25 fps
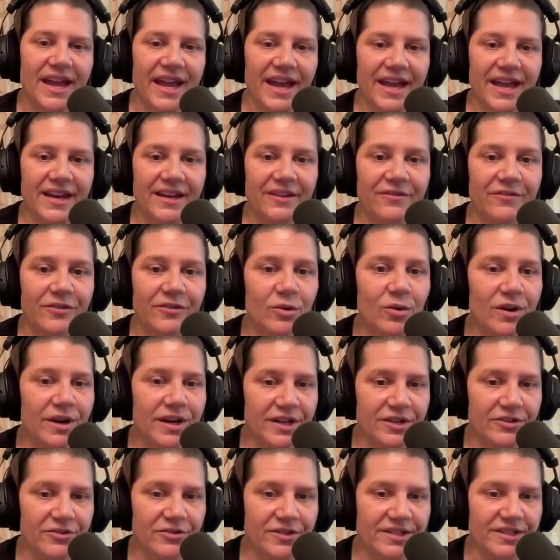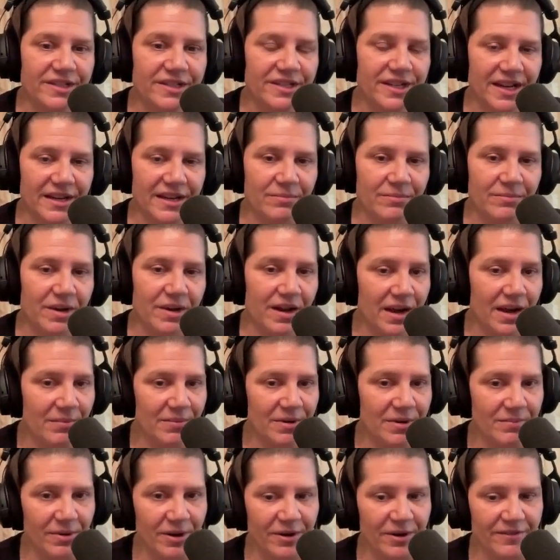And if you are interested in
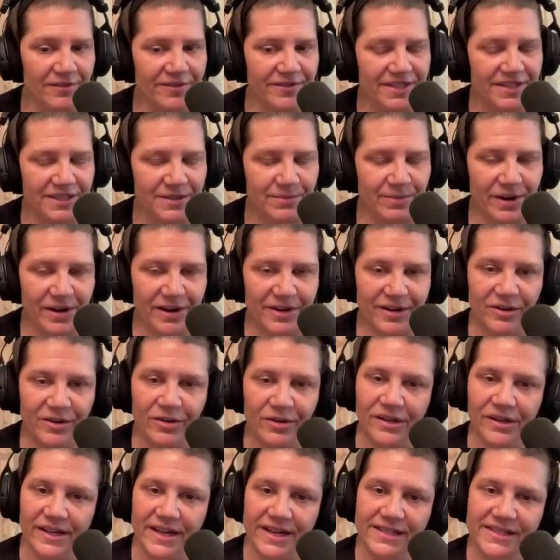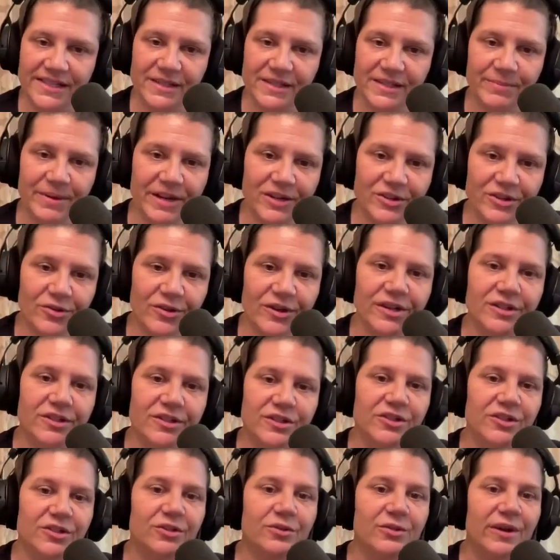becoming part of the Inspiring You All Access
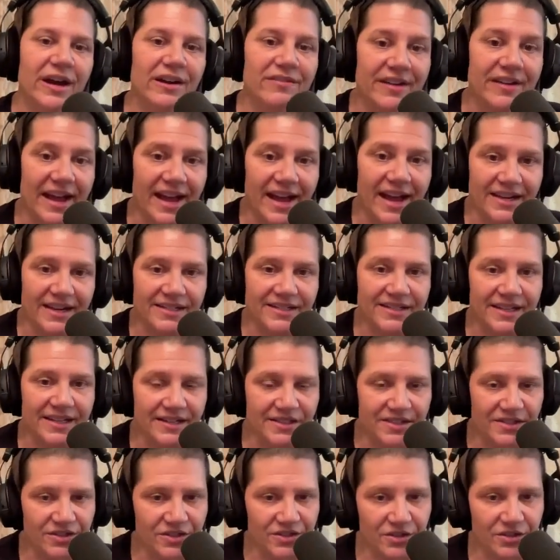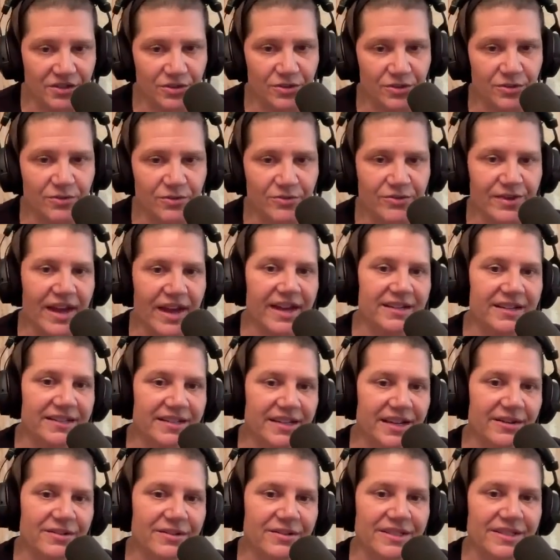Patreon to have access to that
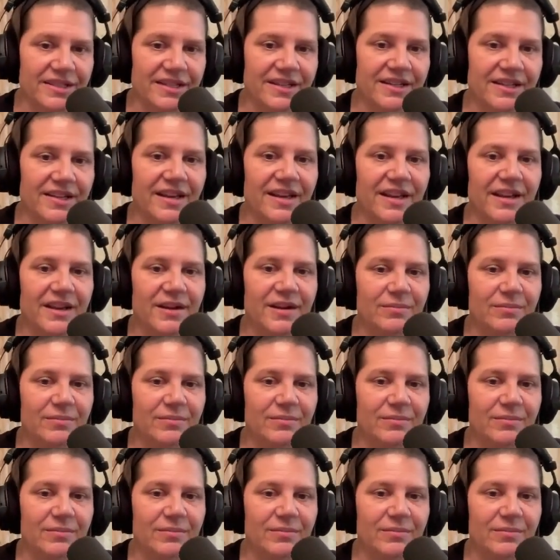dowsing,